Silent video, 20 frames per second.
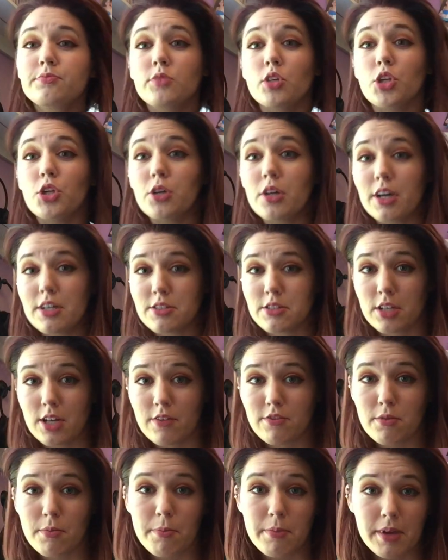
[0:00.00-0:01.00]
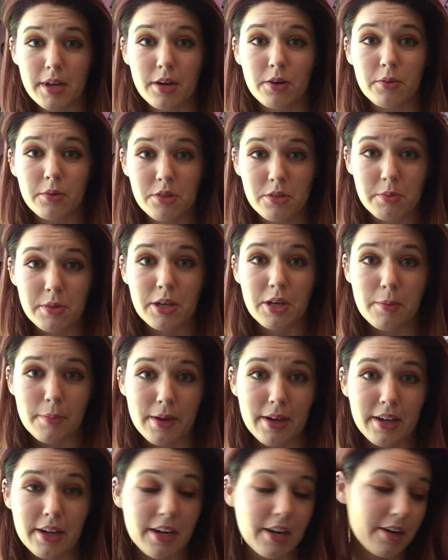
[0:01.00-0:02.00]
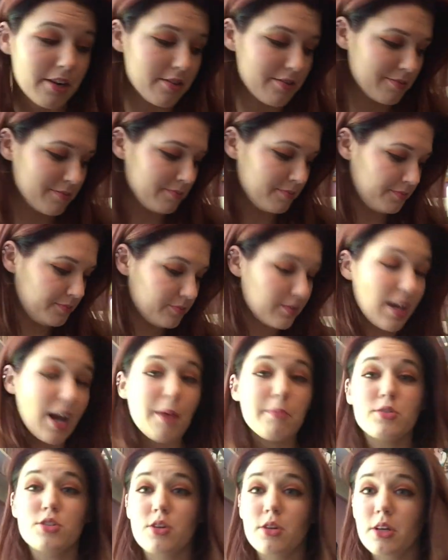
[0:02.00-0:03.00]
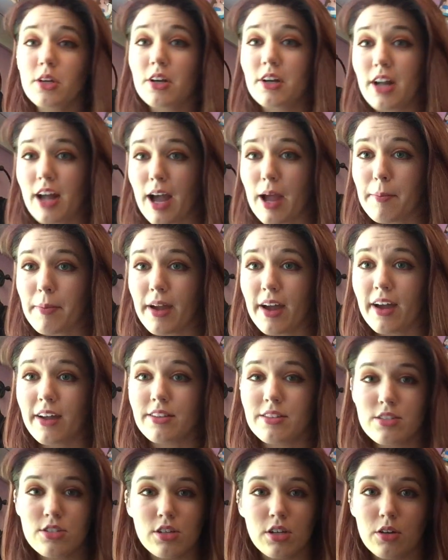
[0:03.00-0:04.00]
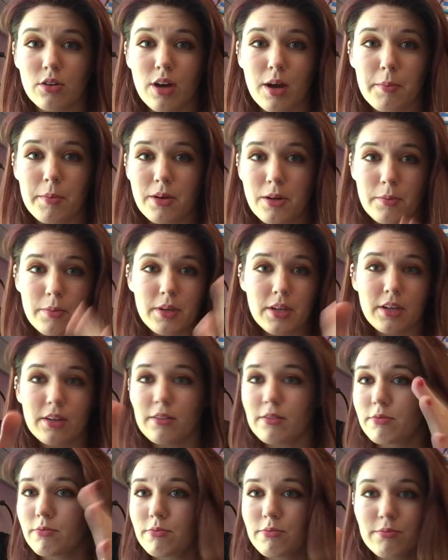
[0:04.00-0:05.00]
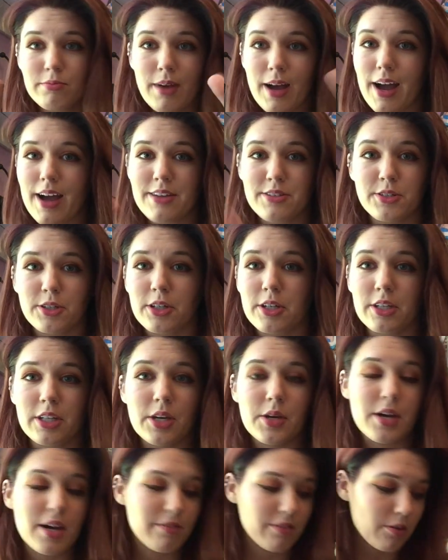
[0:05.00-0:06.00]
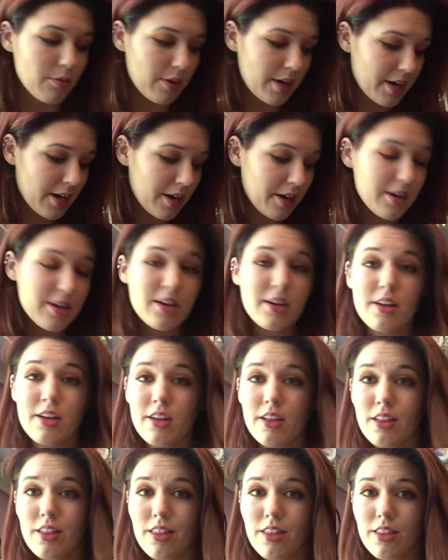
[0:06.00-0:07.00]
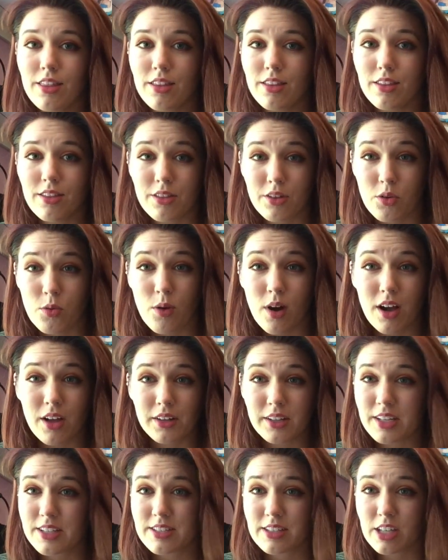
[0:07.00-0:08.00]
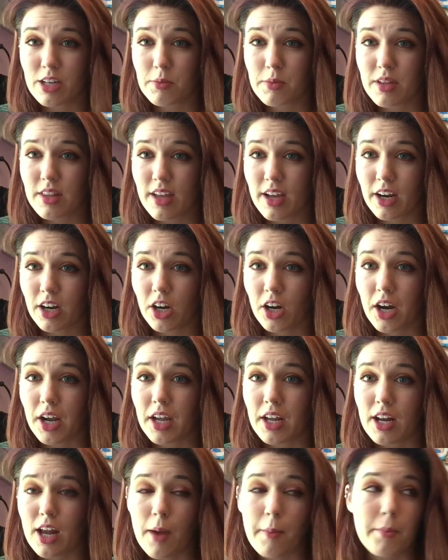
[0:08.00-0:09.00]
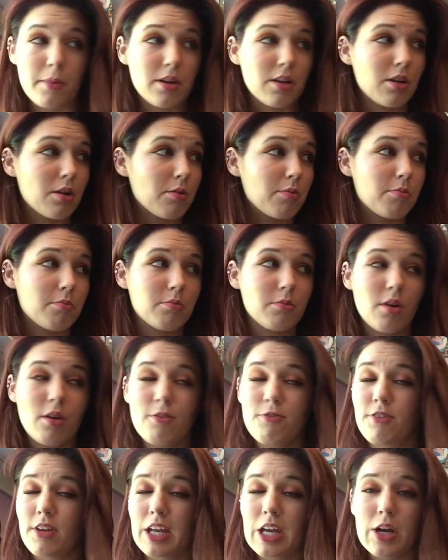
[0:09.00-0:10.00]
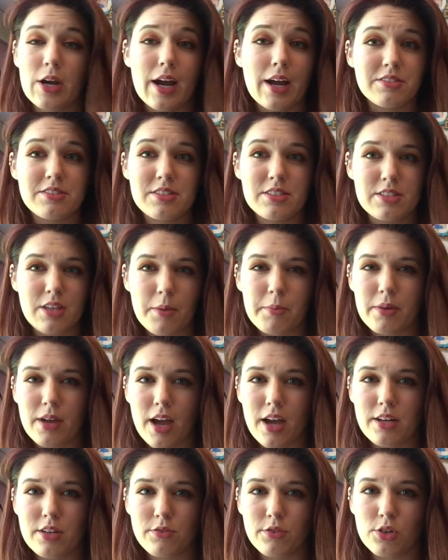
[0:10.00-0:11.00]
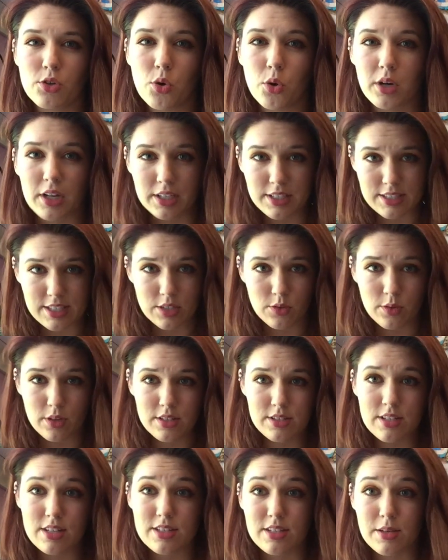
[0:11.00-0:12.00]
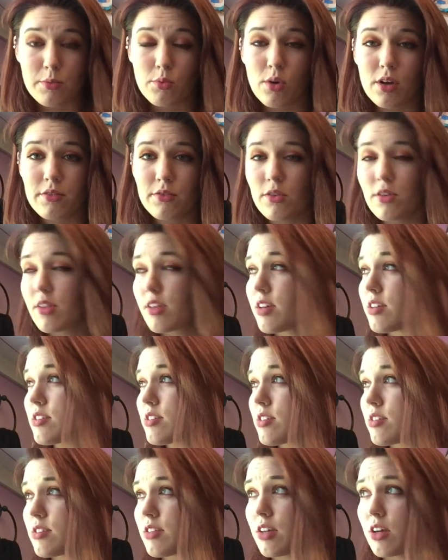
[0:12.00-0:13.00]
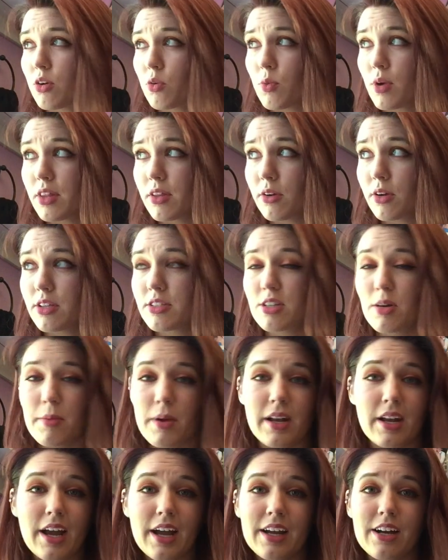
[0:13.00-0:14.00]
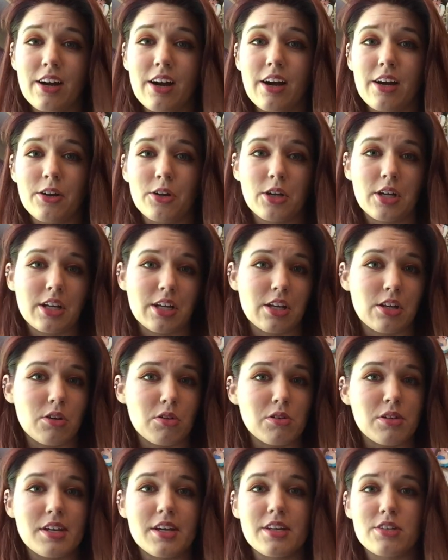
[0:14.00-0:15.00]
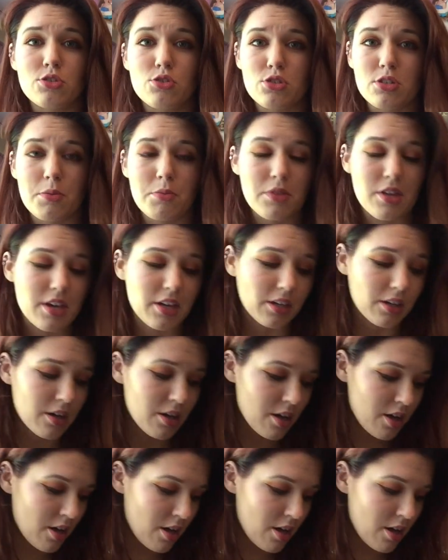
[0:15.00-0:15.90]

You guys are gonna have to bear with me on my hair. I'm shooting on an iPad, so my eyes are gonna go everywhere. The quality isn't gonna be that great. I'm gonna figure out some kind of recording sequence at some point for this, so whether it's on my Nikon or getting a new lens or something,